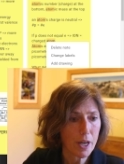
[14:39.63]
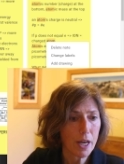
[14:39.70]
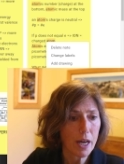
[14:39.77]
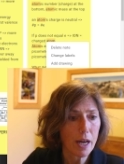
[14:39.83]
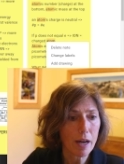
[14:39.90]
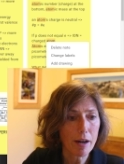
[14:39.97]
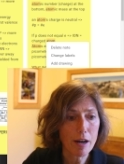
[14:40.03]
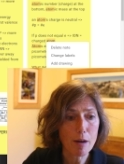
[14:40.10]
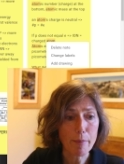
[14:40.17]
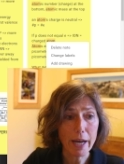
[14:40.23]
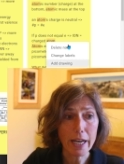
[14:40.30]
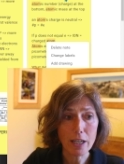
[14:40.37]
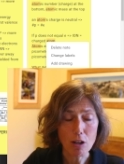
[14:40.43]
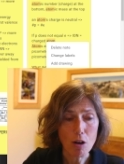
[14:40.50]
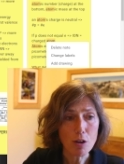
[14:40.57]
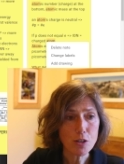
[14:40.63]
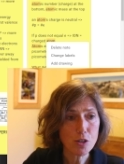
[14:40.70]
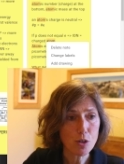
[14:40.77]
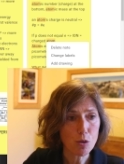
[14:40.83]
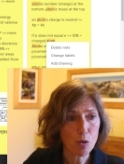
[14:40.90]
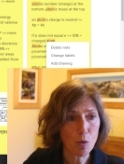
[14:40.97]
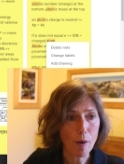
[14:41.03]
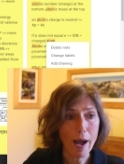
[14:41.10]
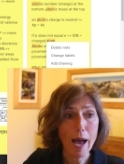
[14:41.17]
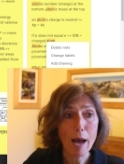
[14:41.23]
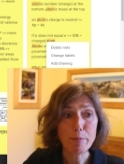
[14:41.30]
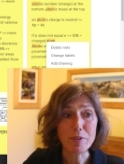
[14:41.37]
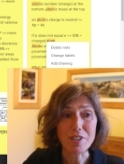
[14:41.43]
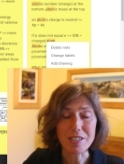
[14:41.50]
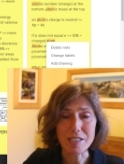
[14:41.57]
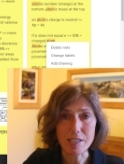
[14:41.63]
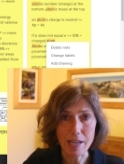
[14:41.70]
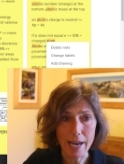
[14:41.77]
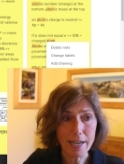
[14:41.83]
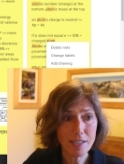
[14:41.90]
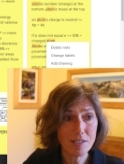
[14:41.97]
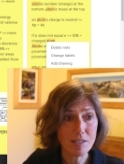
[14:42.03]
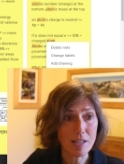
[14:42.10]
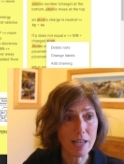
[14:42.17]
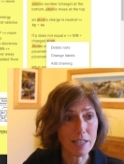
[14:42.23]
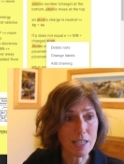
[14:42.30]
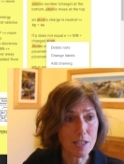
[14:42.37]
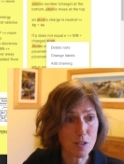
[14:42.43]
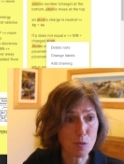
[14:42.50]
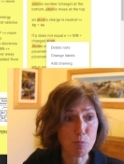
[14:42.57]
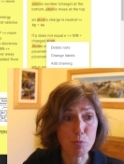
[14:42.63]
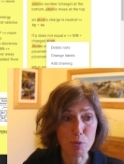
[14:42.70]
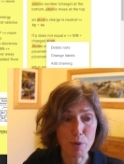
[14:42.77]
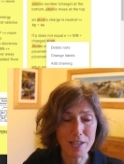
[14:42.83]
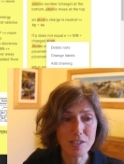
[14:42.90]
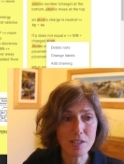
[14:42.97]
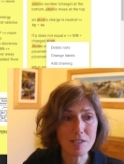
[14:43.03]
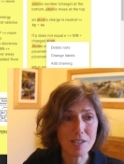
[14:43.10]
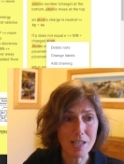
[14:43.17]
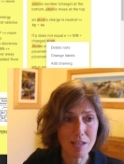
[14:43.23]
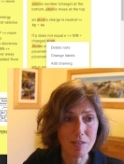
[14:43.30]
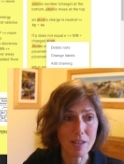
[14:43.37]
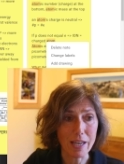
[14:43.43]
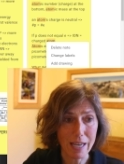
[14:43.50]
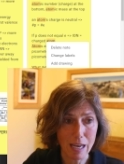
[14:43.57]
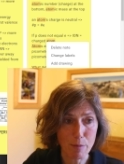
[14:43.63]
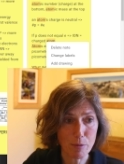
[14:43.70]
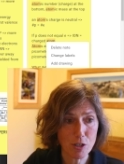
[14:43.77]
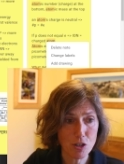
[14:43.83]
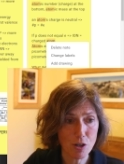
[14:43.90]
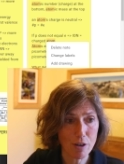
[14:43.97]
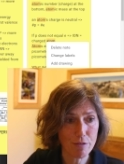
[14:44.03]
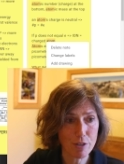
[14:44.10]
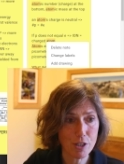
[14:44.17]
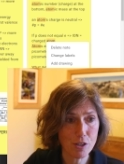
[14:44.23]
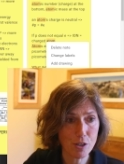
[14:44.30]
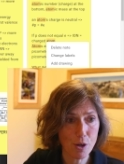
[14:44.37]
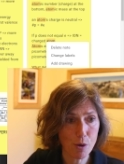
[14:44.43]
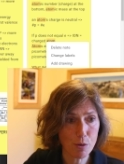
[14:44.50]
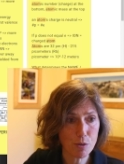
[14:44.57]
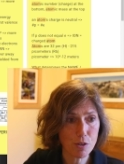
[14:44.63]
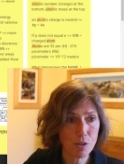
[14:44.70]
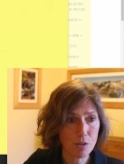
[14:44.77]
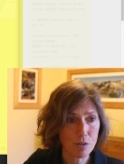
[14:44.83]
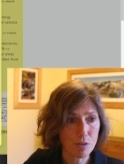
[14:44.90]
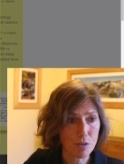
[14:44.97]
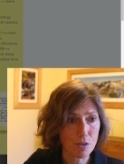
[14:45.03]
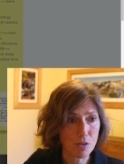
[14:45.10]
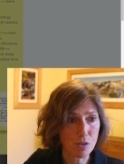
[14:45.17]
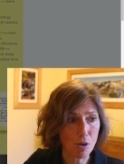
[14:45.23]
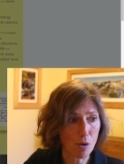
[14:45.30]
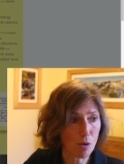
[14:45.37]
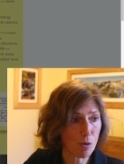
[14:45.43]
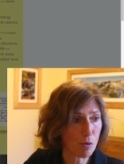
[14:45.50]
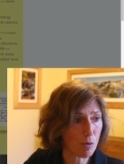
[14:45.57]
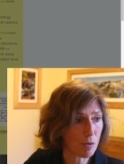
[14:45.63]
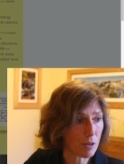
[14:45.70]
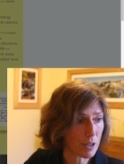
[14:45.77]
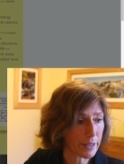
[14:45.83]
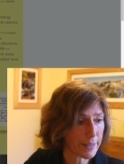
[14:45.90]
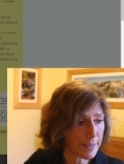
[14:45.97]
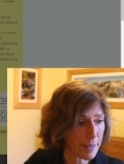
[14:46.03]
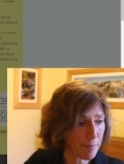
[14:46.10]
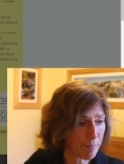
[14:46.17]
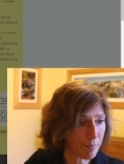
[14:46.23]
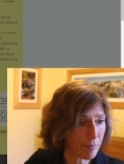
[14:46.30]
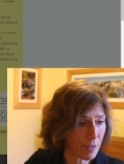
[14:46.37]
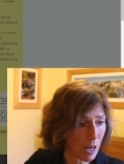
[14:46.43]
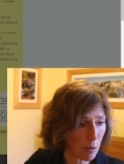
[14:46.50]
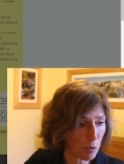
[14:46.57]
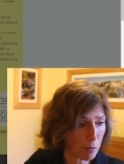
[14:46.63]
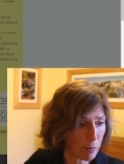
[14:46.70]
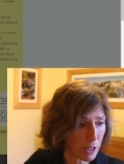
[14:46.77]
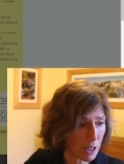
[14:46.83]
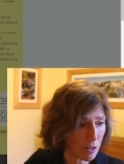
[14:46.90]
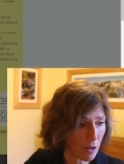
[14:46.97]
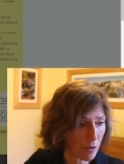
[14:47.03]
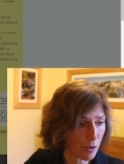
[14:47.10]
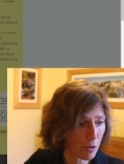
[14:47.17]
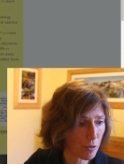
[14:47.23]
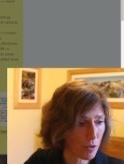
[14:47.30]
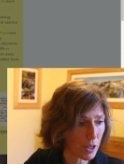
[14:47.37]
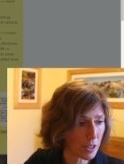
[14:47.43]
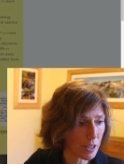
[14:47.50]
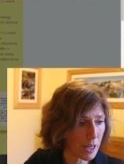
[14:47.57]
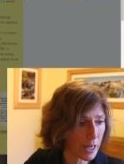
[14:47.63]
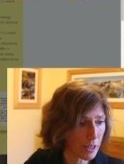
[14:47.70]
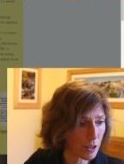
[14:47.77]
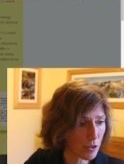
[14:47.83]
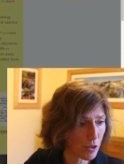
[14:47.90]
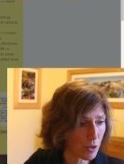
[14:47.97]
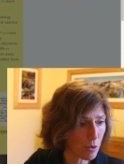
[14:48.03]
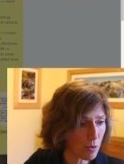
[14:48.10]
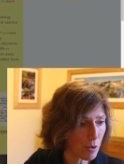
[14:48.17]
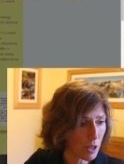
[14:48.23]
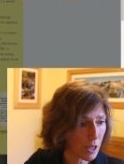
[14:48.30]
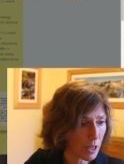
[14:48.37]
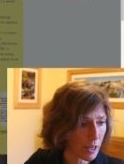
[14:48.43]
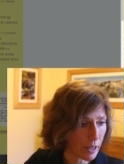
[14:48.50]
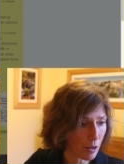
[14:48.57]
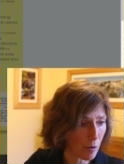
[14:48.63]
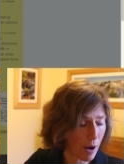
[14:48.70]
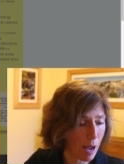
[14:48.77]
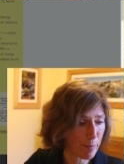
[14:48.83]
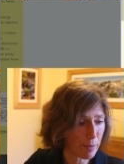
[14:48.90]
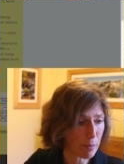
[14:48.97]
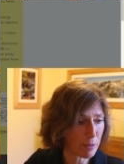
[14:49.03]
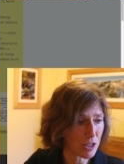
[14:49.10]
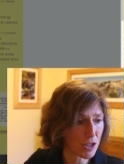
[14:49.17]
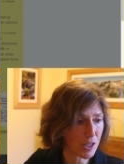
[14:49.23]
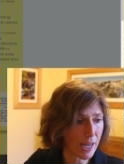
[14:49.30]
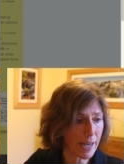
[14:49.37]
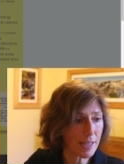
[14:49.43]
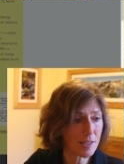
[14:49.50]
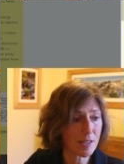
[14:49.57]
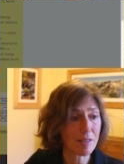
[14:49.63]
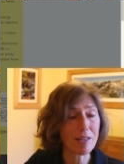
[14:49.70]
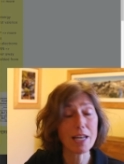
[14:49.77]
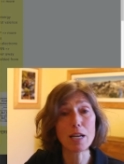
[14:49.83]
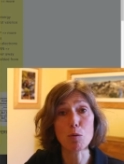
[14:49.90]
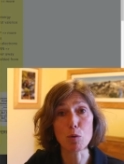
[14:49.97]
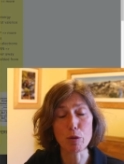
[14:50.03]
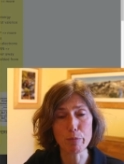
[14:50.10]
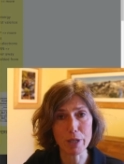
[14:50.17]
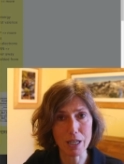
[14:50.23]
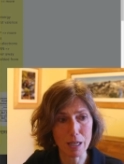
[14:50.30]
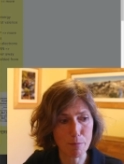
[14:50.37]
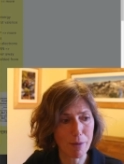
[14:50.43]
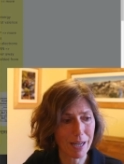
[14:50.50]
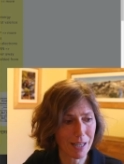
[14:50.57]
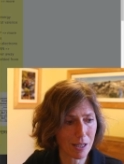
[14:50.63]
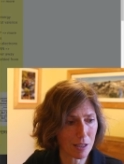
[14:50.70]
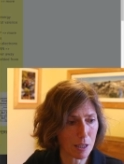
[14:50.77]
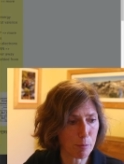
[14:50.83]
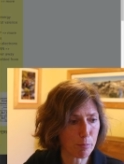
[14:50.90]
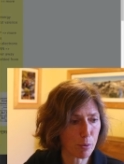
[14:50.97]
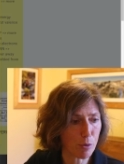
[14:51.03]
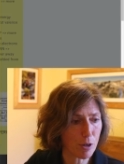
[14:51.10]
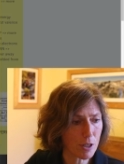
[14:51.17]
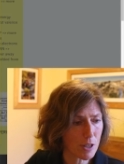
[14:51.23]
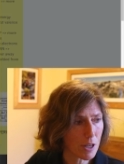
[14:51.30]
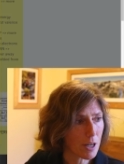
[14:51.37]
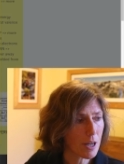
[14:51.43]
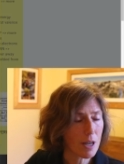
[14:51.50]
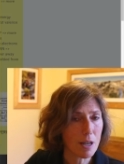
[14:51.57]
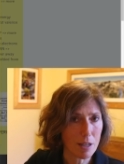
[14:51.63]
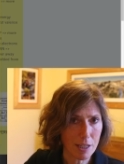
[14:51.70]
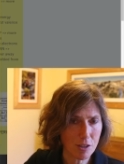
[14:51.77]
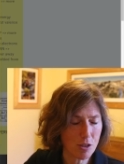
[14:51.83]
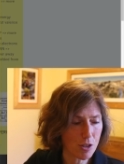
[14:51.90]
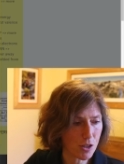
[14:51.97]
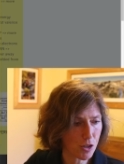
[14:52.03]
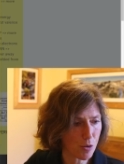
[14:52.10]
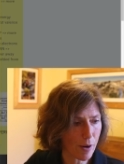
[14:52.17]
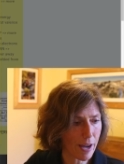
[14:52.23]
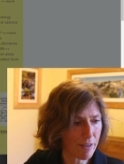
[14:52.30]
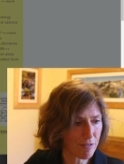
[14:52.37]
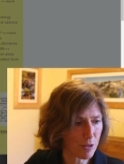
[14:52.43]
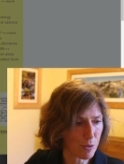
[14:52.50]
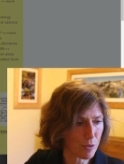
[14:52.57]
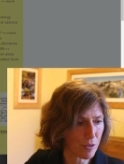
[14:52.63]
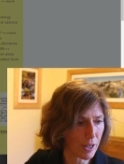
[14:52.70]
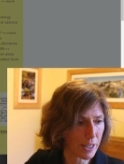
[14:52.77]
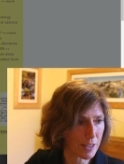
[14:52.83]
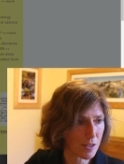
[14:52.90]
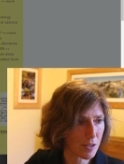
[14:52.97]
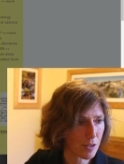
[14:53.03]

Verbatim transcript: Um, I can also grab the text that is present in the image of this note. So um, that would be another thing that I could do. Grab image text, and then it would be in my clipboard. Let's just try a few things.